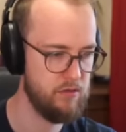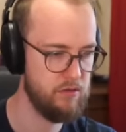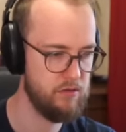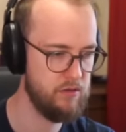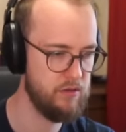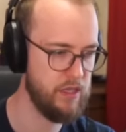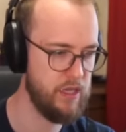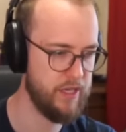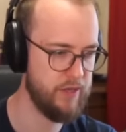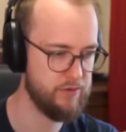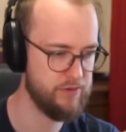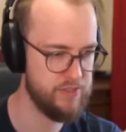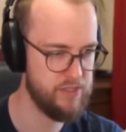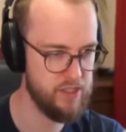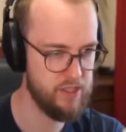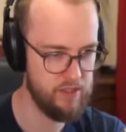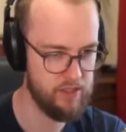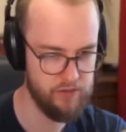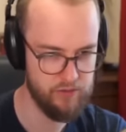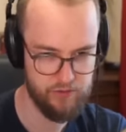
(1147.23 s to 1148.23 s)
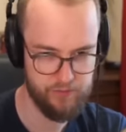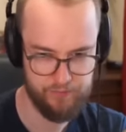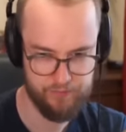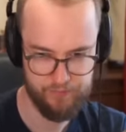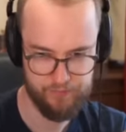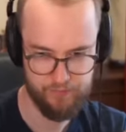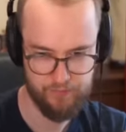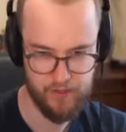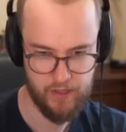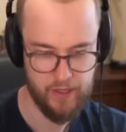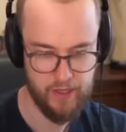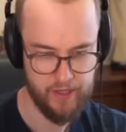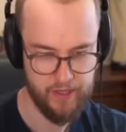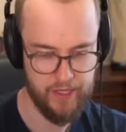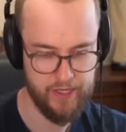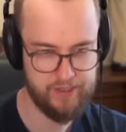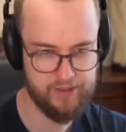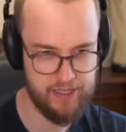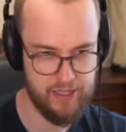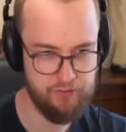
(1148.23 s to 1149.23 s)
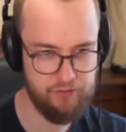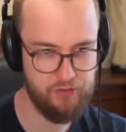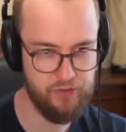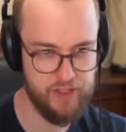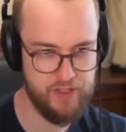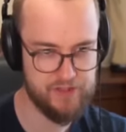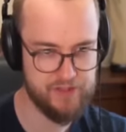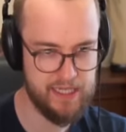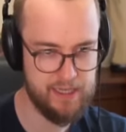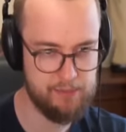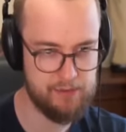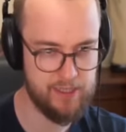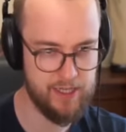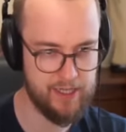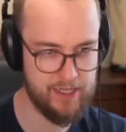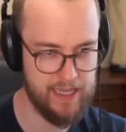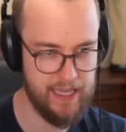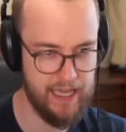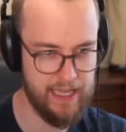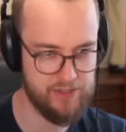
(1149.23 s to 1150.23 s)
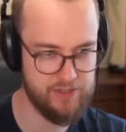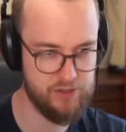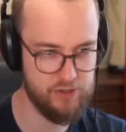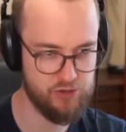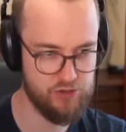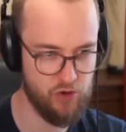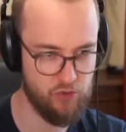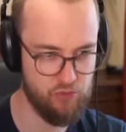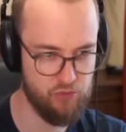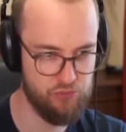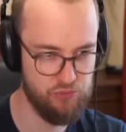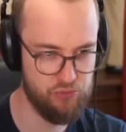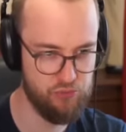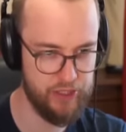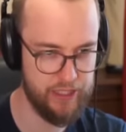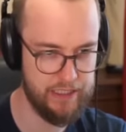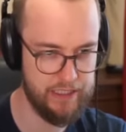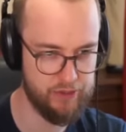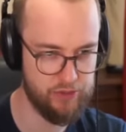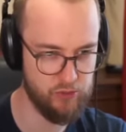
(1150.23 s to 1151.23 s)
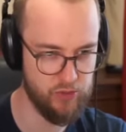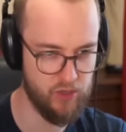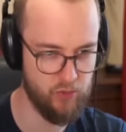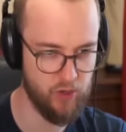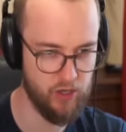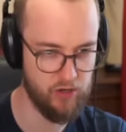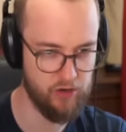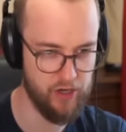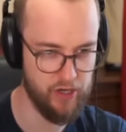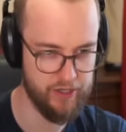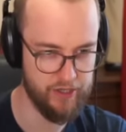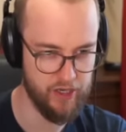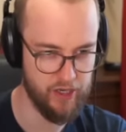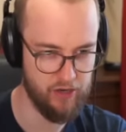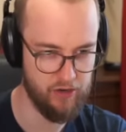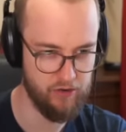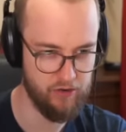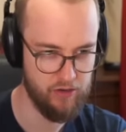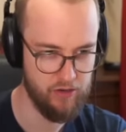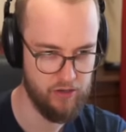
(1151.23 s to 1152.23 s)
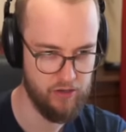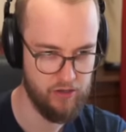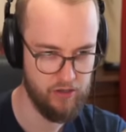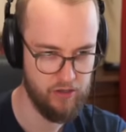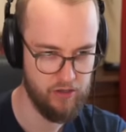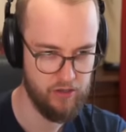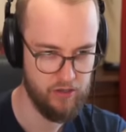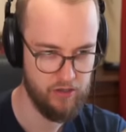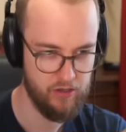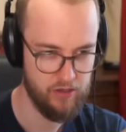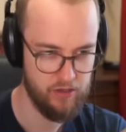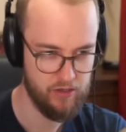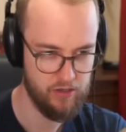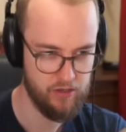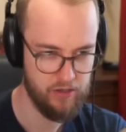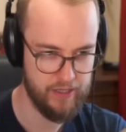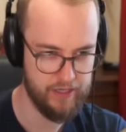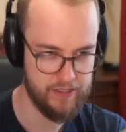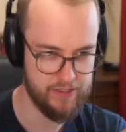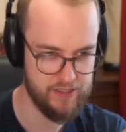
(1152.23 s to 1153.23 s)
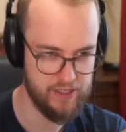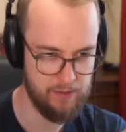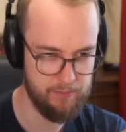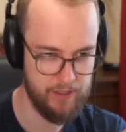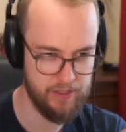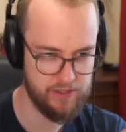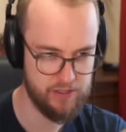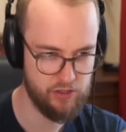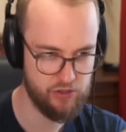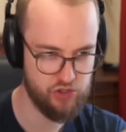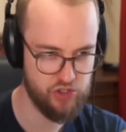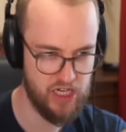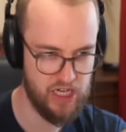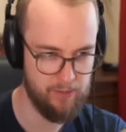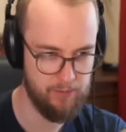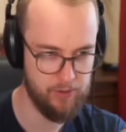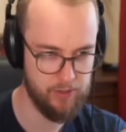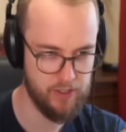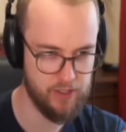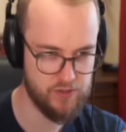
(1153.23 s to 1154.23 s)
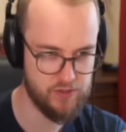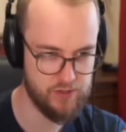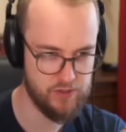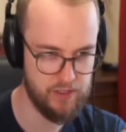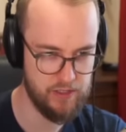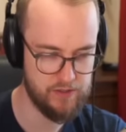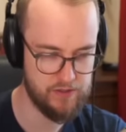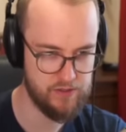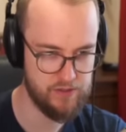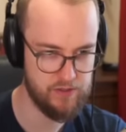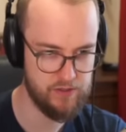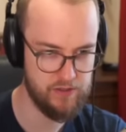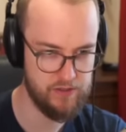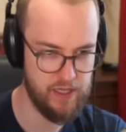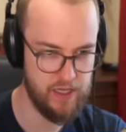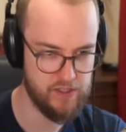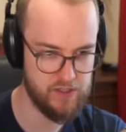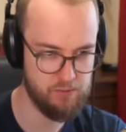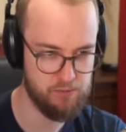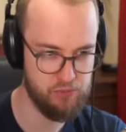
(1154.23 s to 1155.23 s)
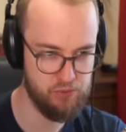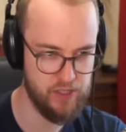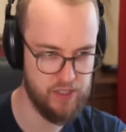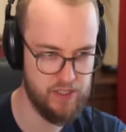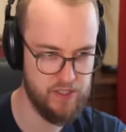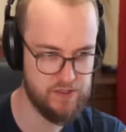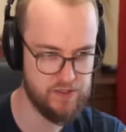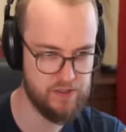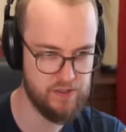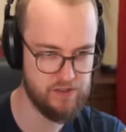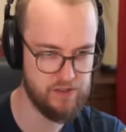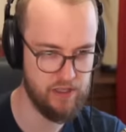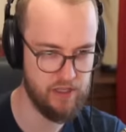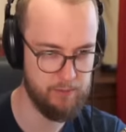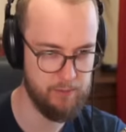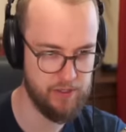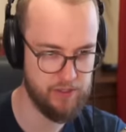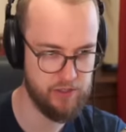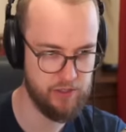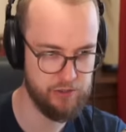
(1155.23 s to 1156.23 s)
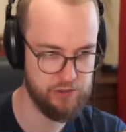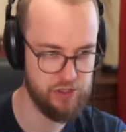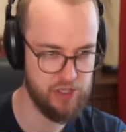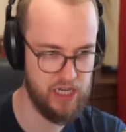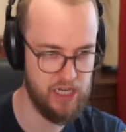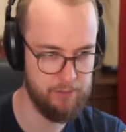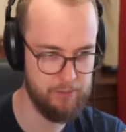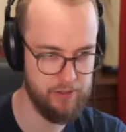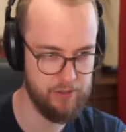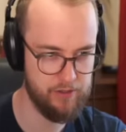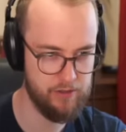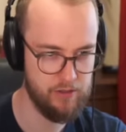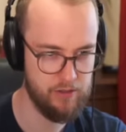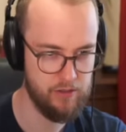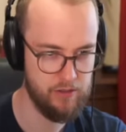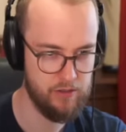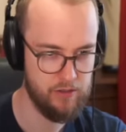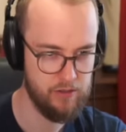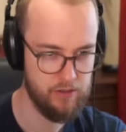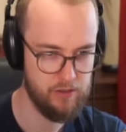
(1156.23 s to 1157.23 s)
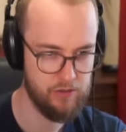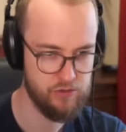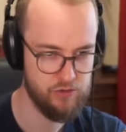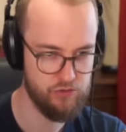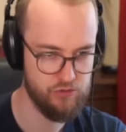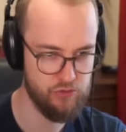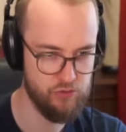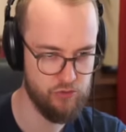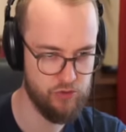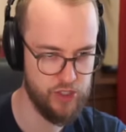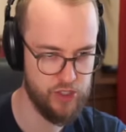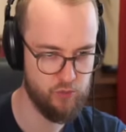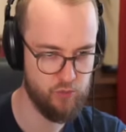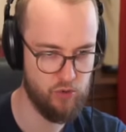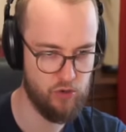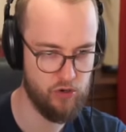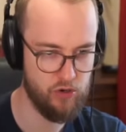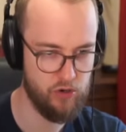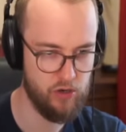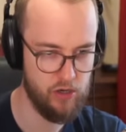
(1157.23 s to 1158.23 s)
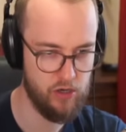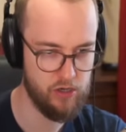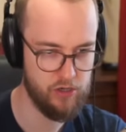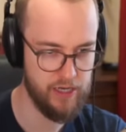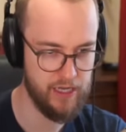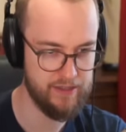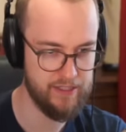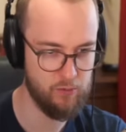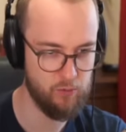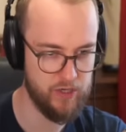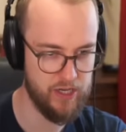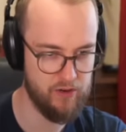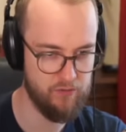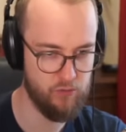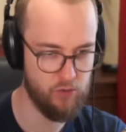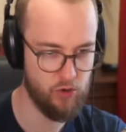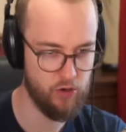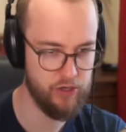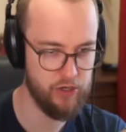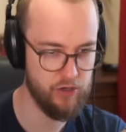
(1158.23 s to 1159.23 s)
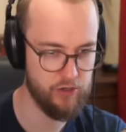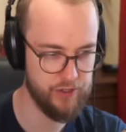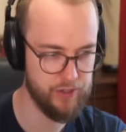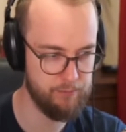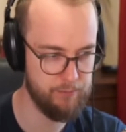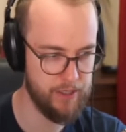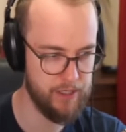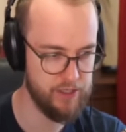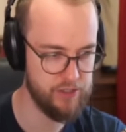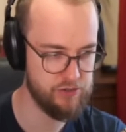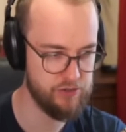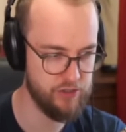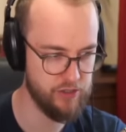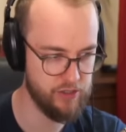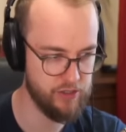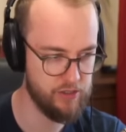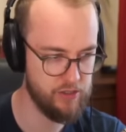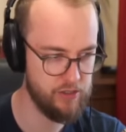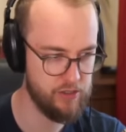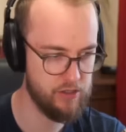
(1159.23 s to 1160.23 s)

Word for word: Yeah, I don't see any loot. It definitely seems like casters are really doing well right now. Like it's elemental shaman, it's S-priest, it's elemental shaman. Druid, Warlock, and then we have Warrior and then Mage, right?